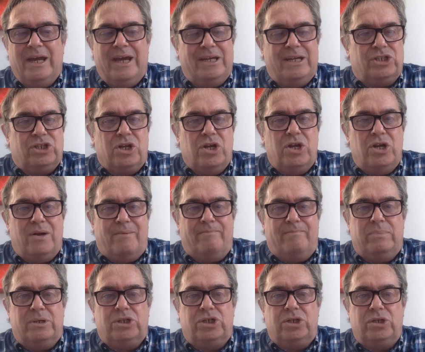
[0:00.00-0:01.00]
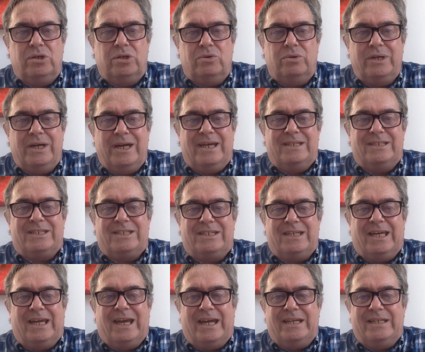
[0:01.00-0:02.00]
It's number two,
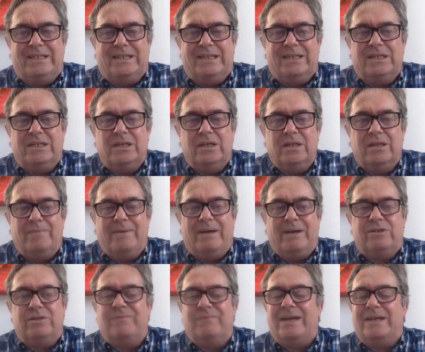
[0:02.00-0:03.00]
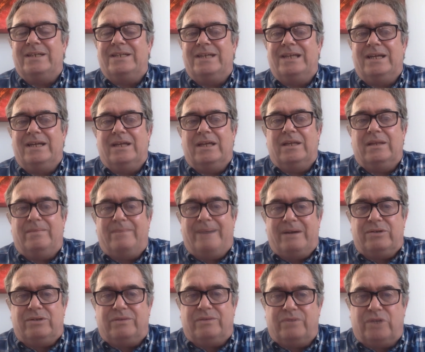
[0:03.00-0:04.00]
Instigated. The mount of Andy, the
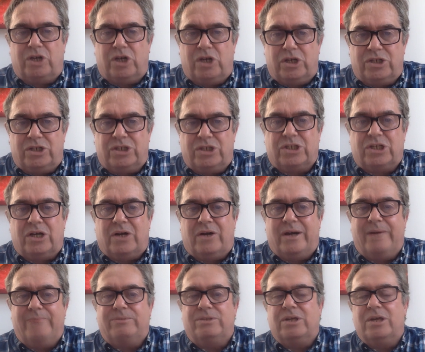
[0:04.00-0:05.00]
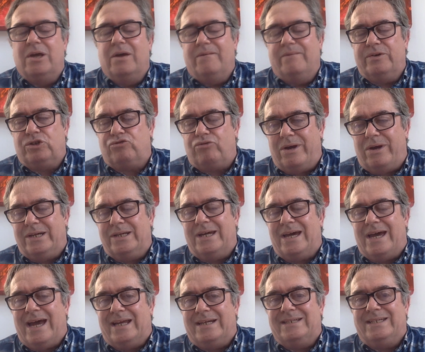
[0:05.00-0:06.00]
mount of Curtis Kimes for
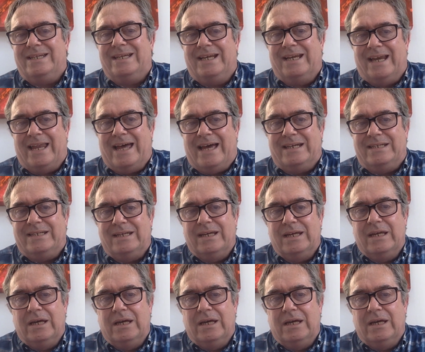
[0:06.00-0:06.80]
trainer Andy Glad.